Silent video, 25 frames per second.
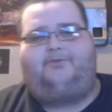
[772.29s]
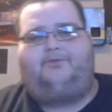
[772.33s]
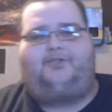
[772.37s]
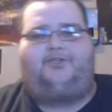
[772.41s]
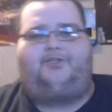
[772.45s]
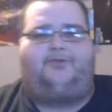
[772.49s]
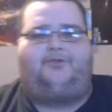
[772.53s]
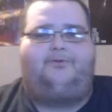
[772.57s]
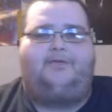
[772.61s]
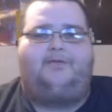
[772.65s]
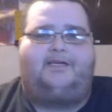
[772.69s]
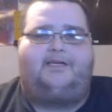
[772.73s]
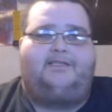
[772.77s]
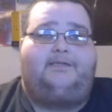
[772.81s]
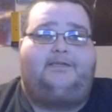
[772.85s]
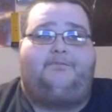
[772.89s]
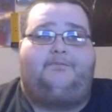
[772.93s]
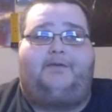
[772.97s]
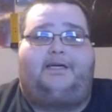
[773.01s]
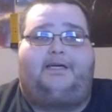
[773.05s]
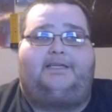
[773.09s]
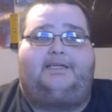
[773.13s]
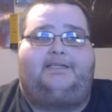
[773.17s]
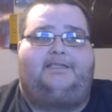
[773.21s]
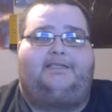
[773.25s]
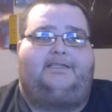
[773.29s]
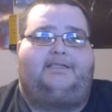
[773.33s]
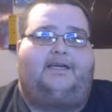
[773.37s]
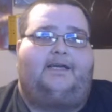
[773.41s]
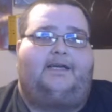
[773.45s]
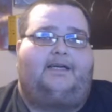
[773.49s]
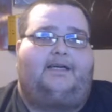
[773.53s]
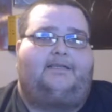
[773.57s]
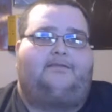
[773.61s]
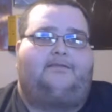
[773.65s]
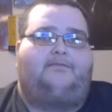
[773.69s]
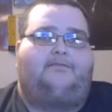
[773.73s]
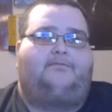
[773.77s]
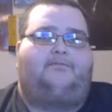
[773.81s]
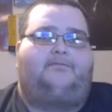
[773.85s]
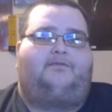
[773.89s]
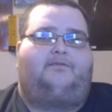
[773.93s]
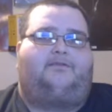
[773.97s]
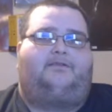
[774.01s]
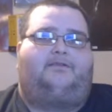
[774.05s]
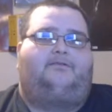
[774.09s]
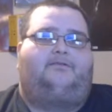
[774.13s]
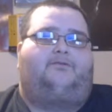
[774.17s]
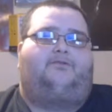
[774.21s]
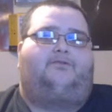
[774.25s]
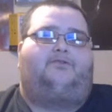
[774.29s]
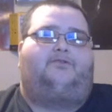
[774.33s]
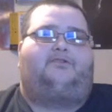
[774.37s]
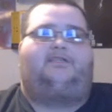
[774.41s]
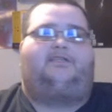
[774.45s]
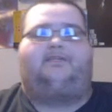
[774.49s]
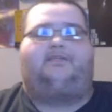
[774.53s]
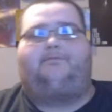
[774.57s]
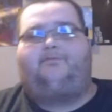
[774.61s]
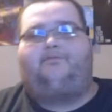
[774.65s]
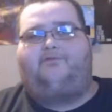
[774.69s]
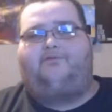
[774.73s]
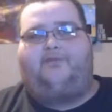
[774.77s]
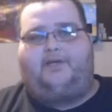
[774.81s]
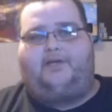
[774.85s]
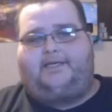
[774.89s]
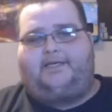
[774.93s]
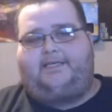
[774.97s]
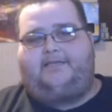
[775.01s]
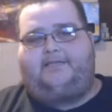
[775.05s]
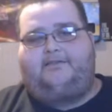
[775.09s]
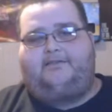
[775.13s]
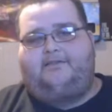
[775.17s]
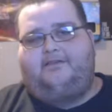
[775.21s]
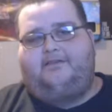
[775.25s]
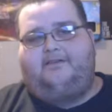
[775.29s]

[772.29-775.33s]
shoot anybody that looks at him funny.